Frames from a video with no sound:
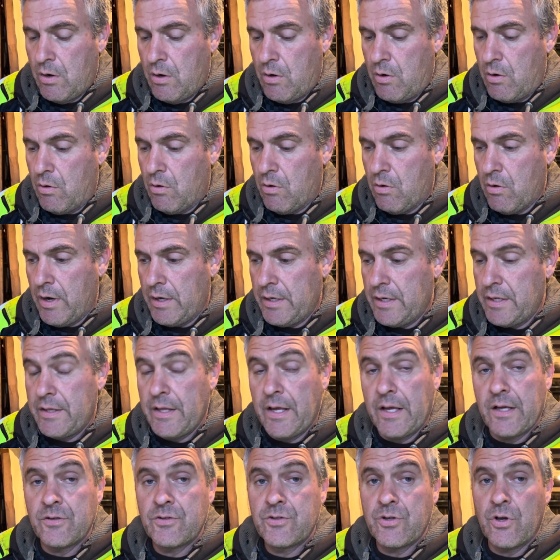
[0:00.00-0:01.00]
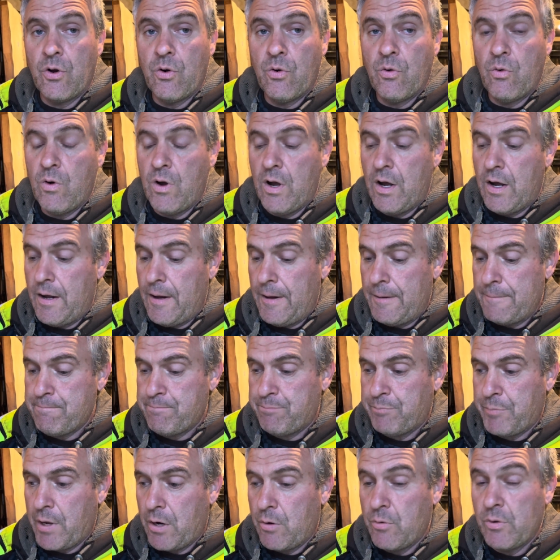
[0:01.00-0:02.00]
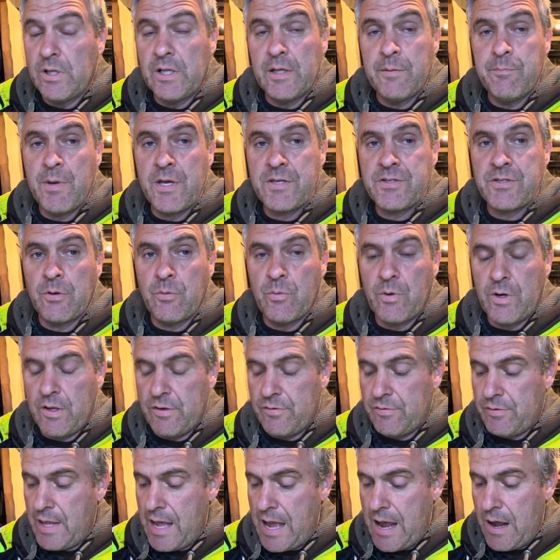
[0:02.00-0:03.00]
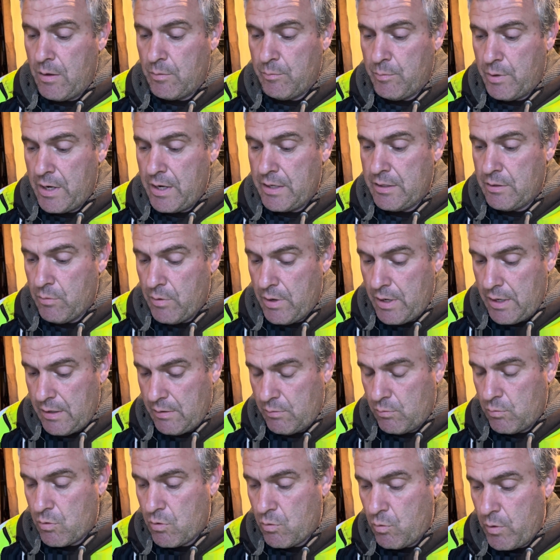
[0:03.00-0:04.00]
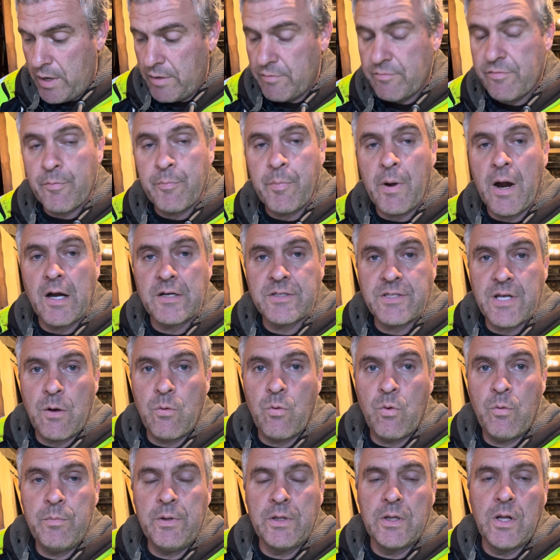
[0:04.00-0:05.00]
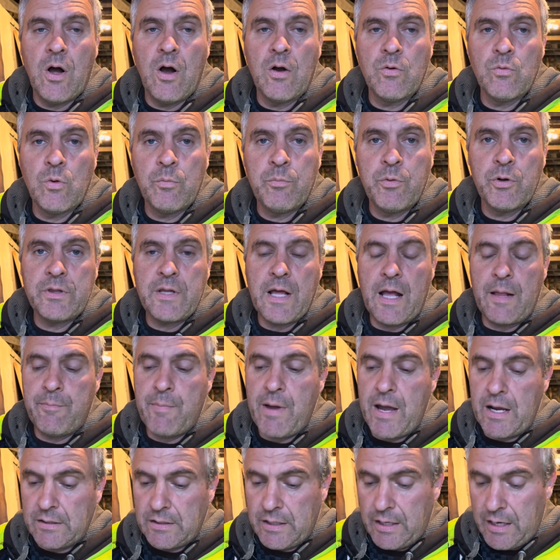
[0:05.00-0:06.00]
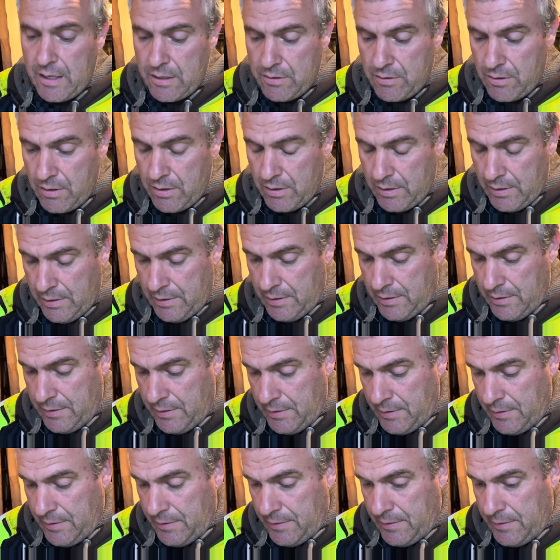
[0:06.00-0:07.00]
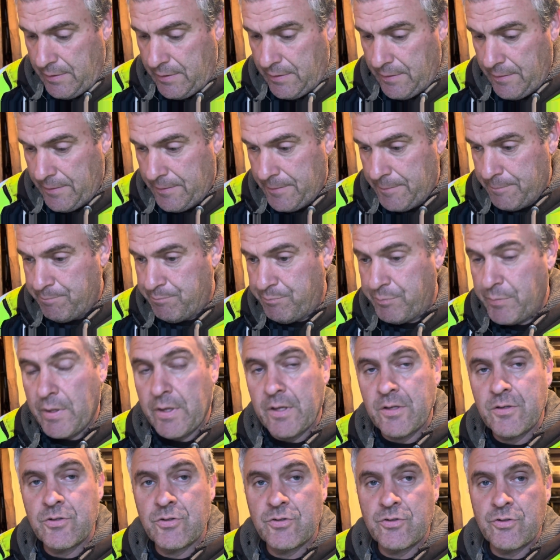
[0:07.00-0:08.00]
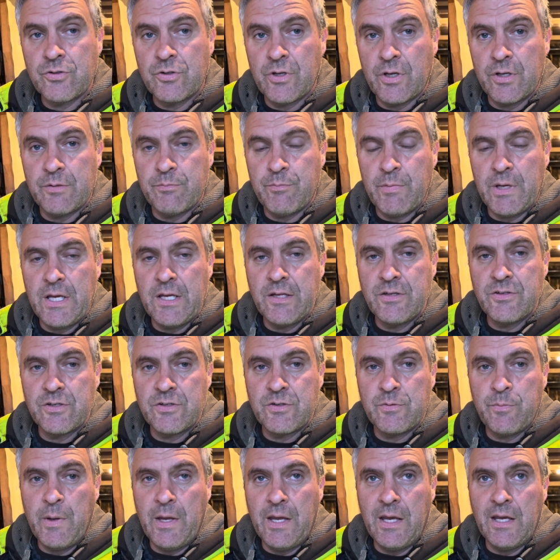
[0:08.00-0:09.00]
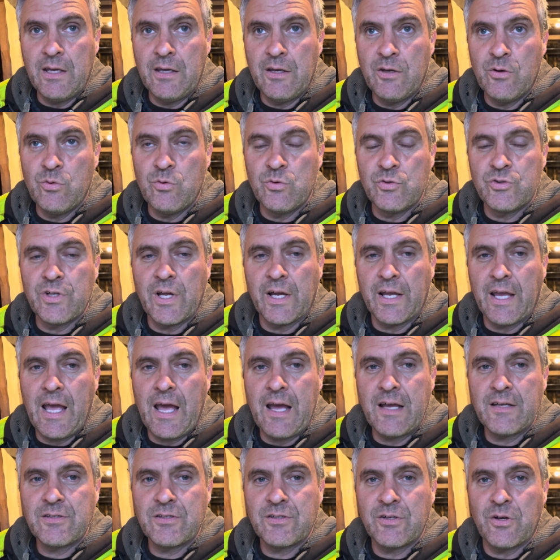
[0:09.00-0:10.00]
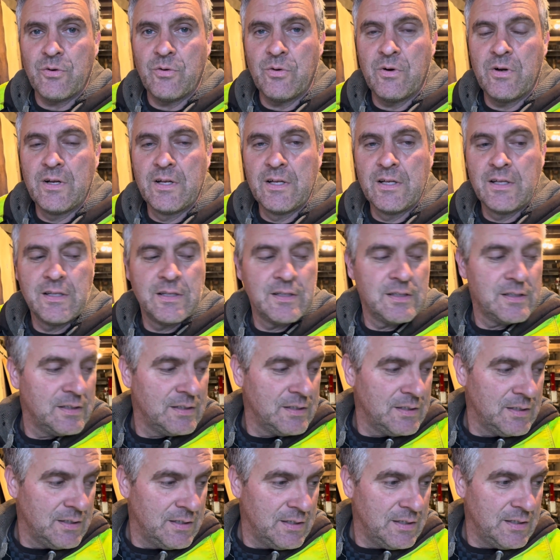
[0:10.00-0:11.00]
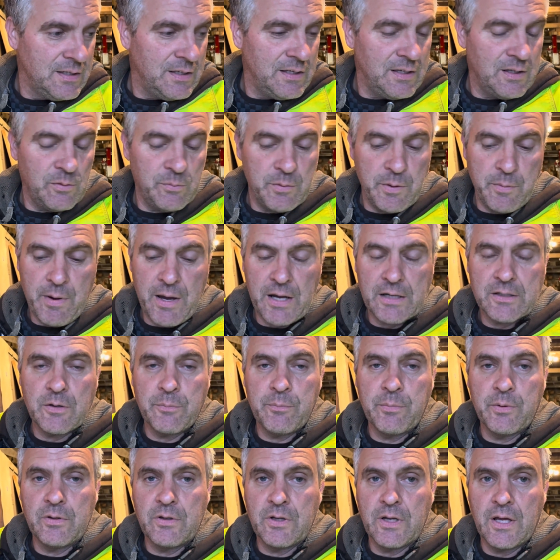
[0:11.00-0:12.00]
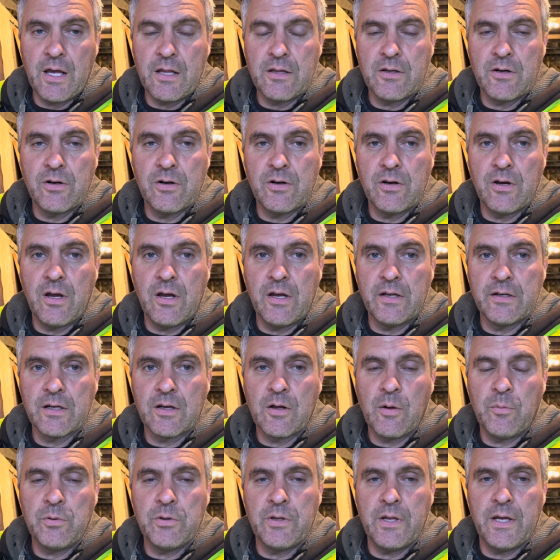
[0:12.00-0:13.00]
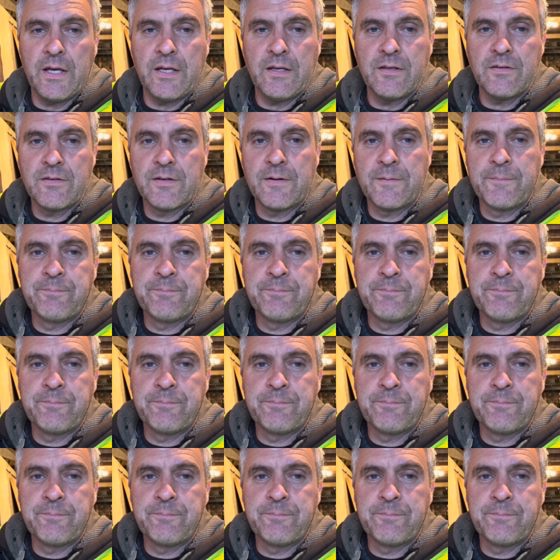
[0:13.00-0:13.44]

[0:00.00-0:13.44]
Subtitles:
or anything. So I really miss it when it's down. But anyway, we're waiting for parts out. It won't be long. We'll put that back together. It means it's being used, I guess. So he'll be back together in a couple of days.